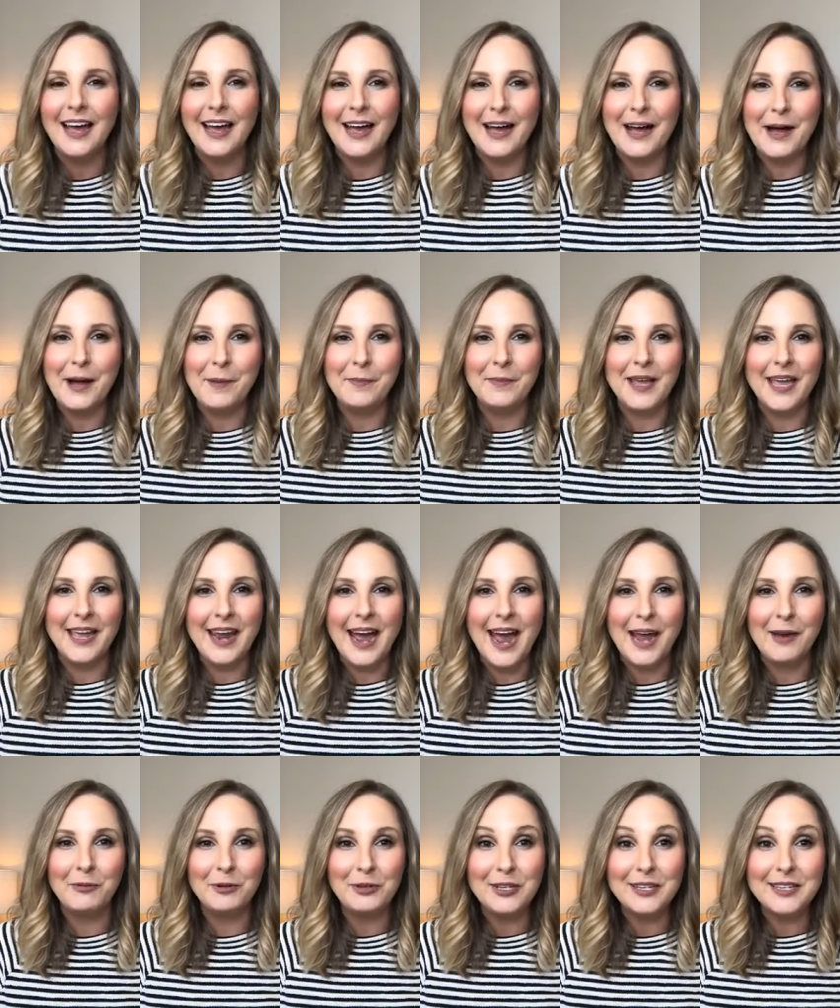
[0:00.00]
and I
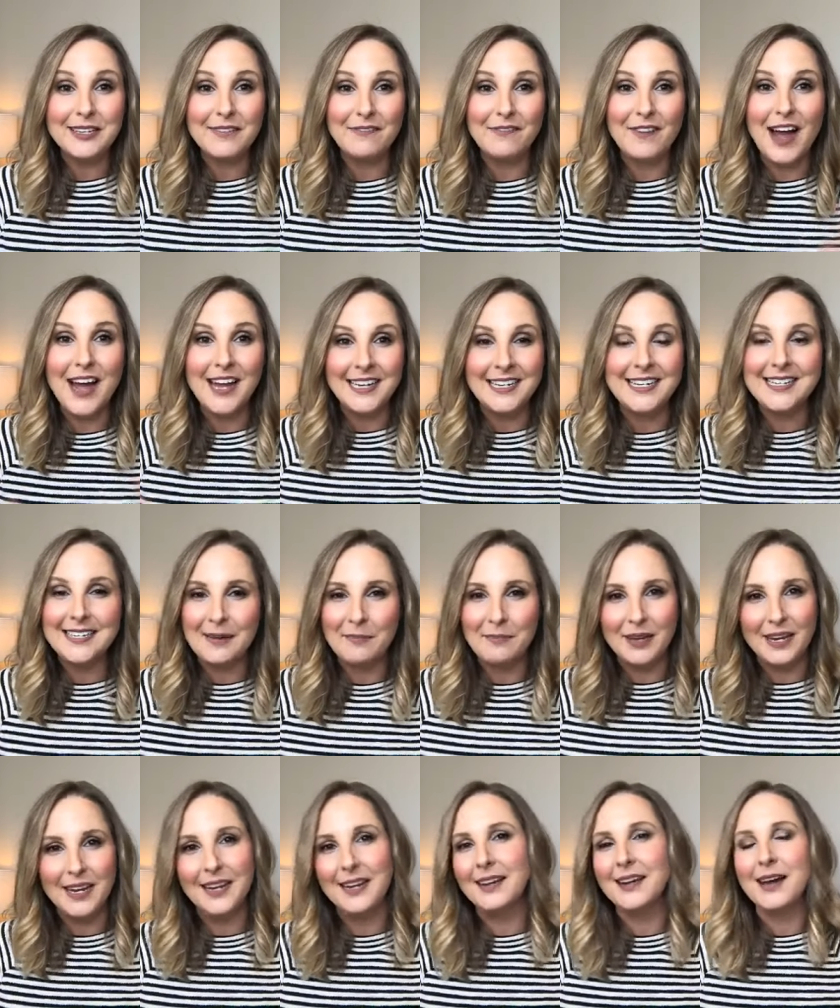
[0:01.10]
will find
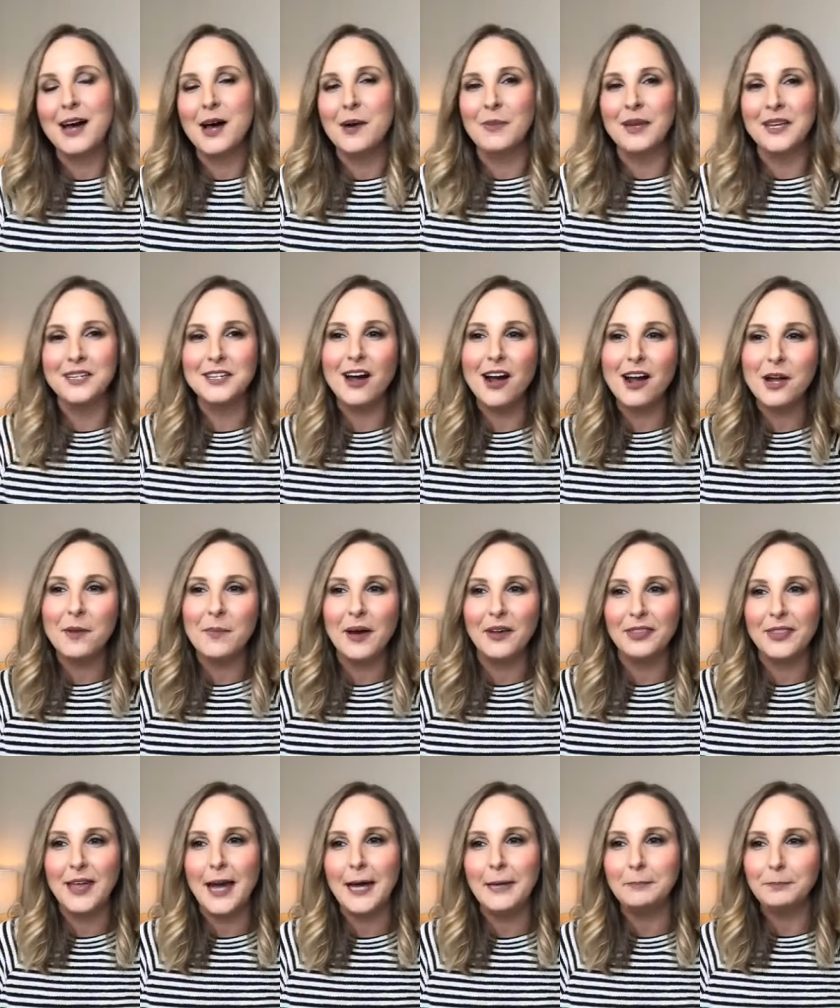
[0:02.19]
somebody to come and talk about
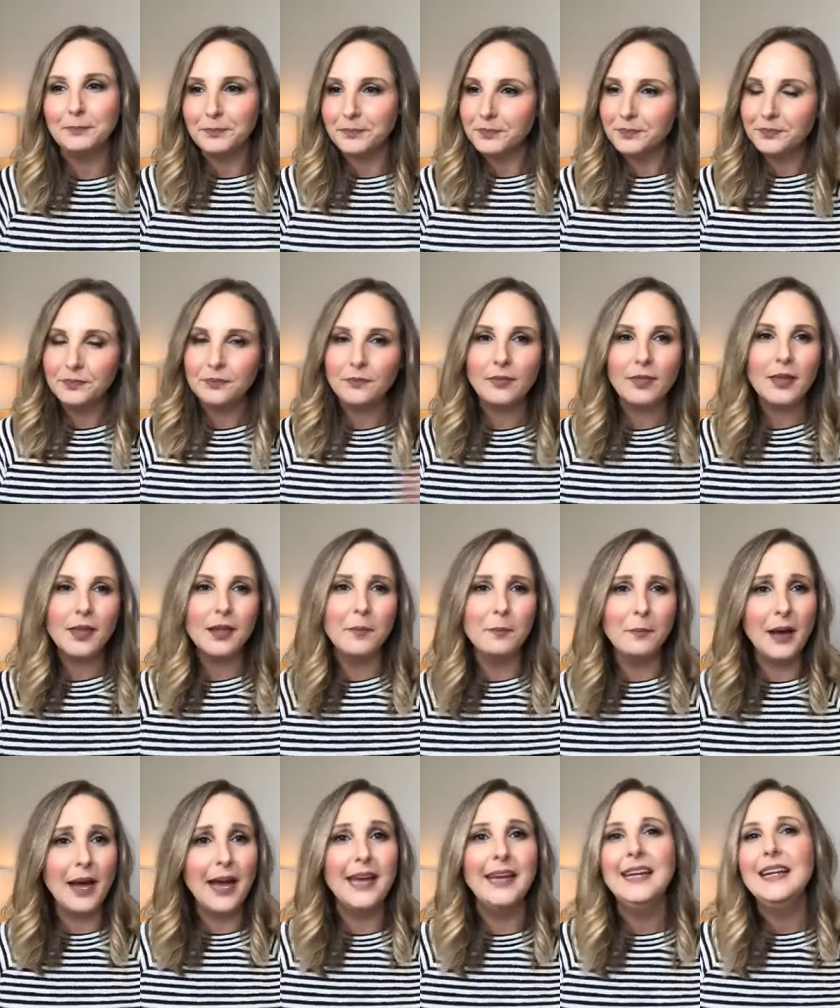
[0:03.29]
that.
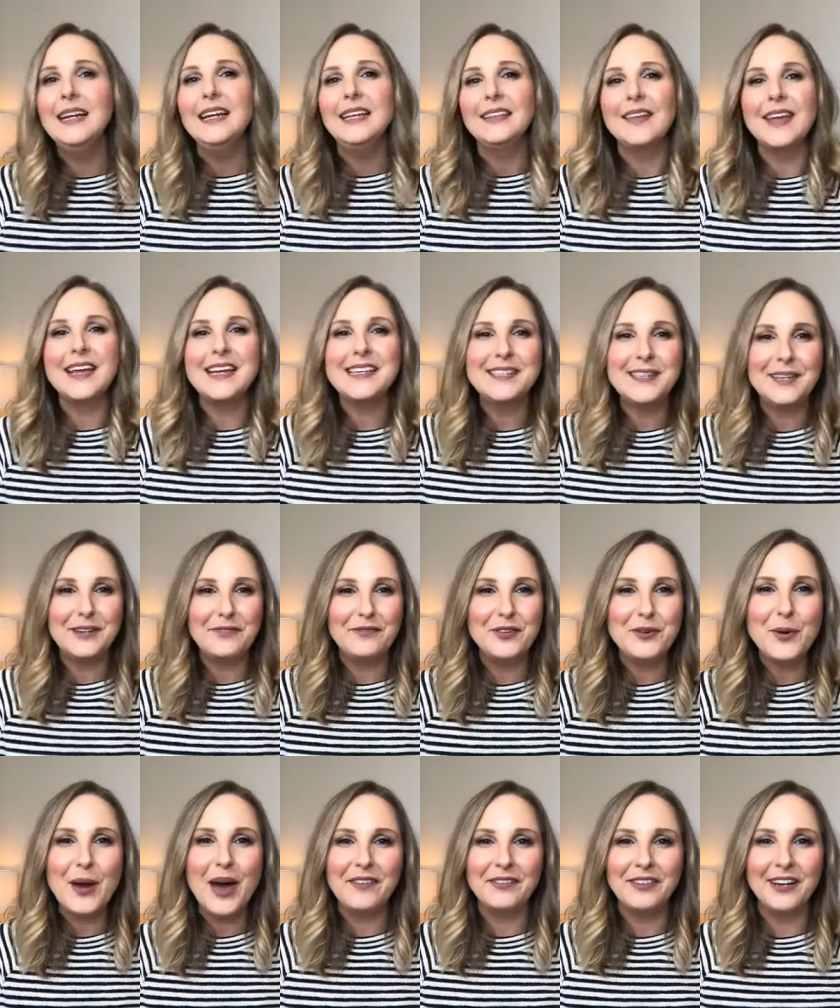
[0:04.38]
But like I said, if
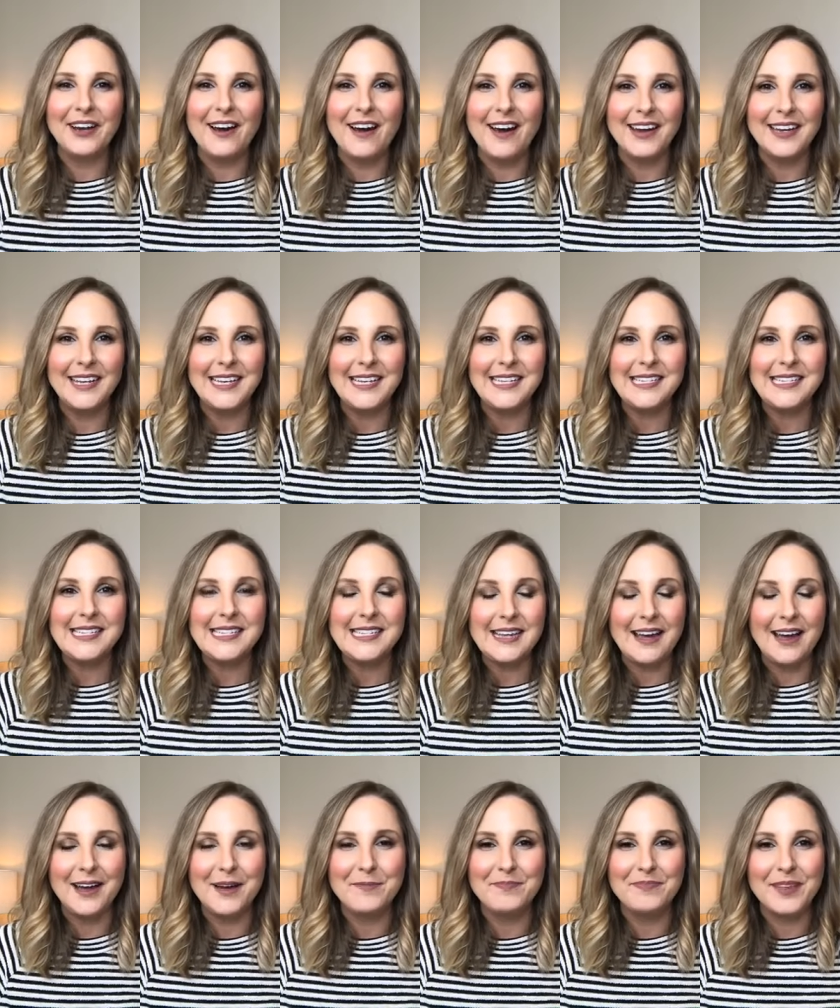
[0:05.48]
you have an audience
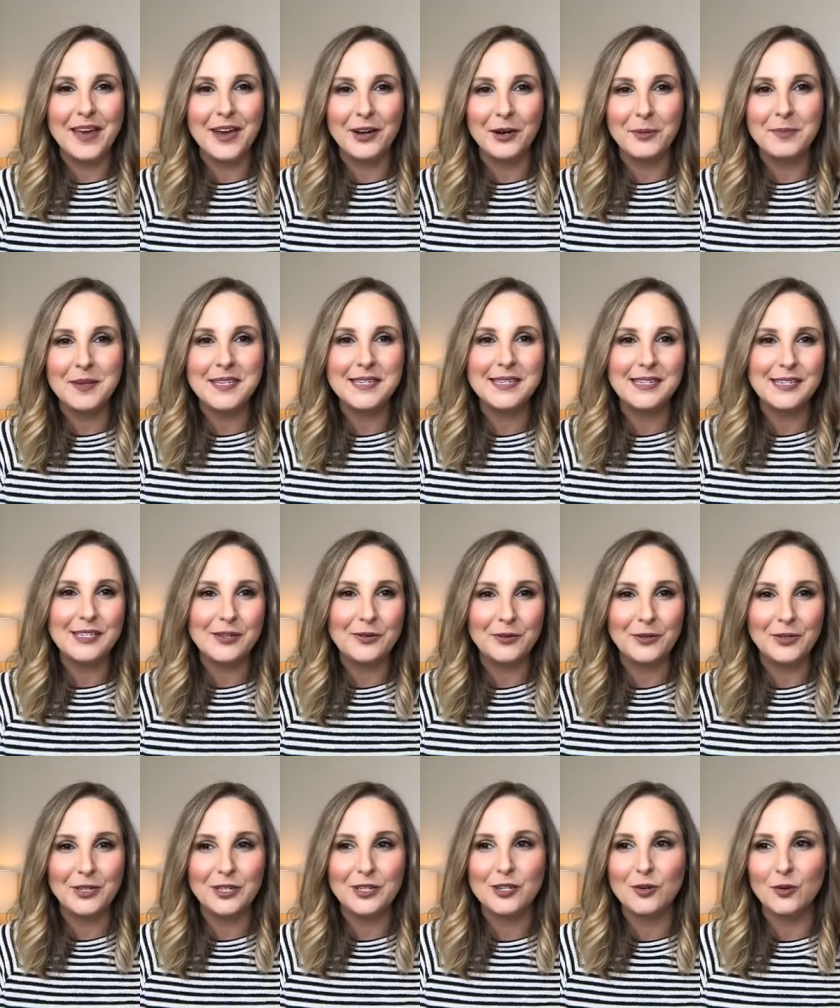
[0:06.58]
that are business
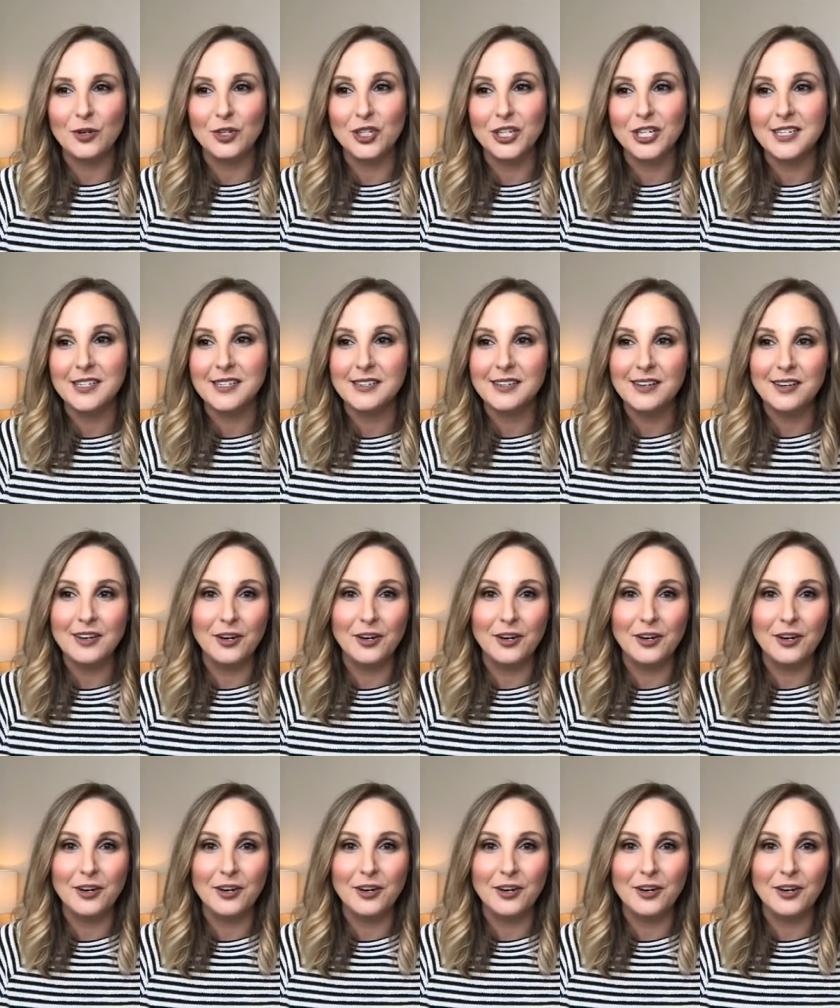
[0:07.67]
owners or just,